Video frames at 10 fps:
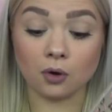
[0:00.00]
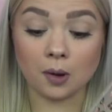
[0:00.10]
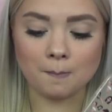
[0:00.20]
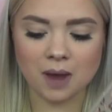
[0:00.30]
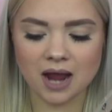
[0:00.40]

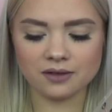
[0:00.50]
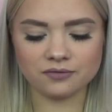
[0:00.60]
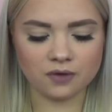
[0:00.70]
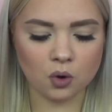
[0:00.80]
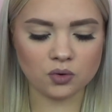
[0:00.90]
for my
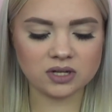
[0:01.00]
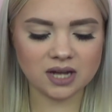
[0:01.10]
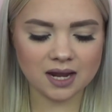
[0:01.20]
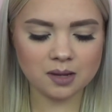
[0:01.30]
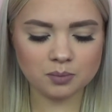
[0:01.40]
phone
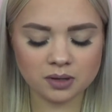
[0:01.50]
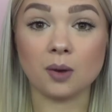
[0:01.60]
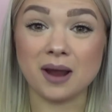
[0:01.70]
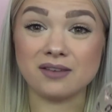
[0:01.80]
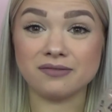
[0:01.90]
type
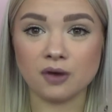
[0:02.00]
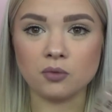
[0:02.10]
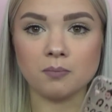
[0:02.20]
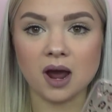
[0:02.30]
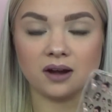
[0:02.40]
or my
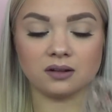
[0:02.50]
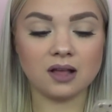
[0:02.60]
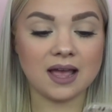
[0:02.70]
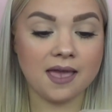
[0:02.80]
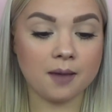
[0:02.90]
phone
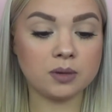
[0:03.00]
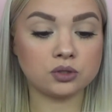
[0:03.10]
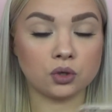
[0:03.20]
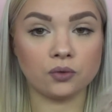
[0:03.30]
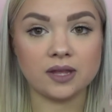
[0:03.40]
model. I have
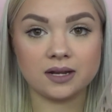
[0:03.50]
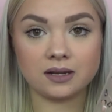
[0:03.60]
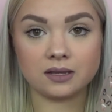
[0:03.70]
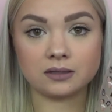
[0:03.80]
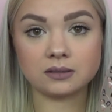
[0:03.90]
been told that
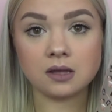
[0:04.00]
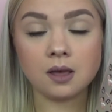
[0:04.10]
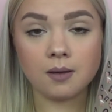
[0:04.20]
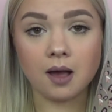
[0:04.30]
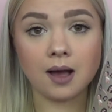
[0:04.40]
it is
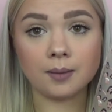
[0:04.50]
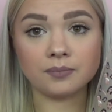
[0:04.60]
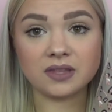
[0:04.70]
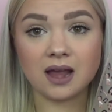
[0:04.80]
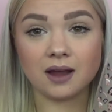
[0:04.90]

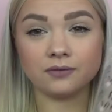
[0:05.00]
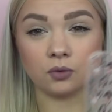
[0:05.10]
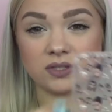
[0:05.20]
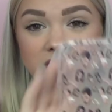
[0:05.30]
the iPhone